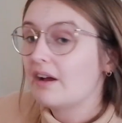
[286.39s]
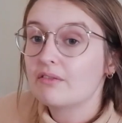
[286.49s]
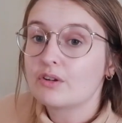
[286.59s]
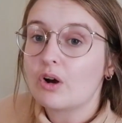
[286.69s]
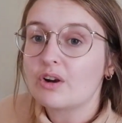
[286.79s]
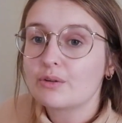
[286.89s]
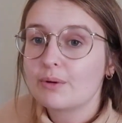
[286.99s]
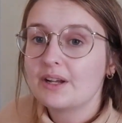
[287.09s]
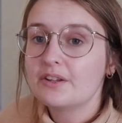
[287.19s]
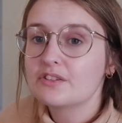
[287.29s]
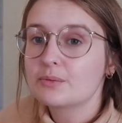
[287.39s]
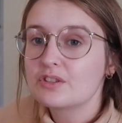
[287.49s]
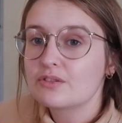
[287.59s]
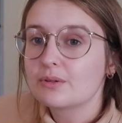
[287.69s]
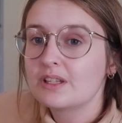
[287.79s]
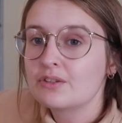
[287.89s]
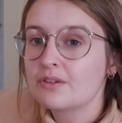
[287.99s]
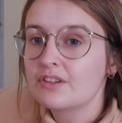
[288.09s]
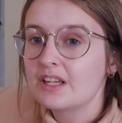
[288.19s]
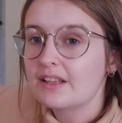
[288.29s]
have guardrails, which is really
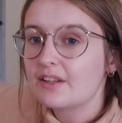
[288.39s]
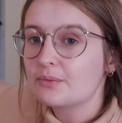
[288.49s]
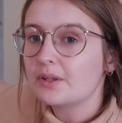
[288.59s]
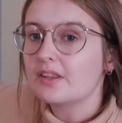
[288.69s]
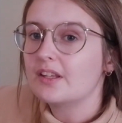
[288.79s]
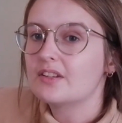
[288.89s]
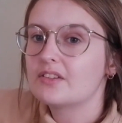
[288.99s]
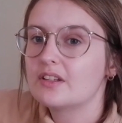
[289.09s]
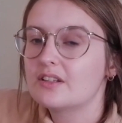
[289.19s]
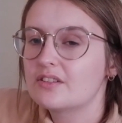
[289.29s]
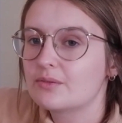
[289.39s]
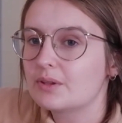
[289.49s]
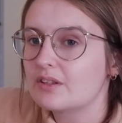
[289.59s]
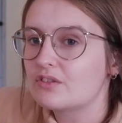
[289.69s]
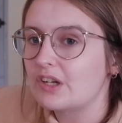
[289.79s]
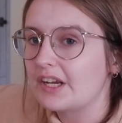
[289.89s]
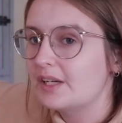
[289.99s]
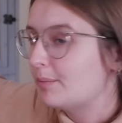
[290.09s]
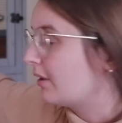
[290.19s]
interesting. That's what this is, with the shiny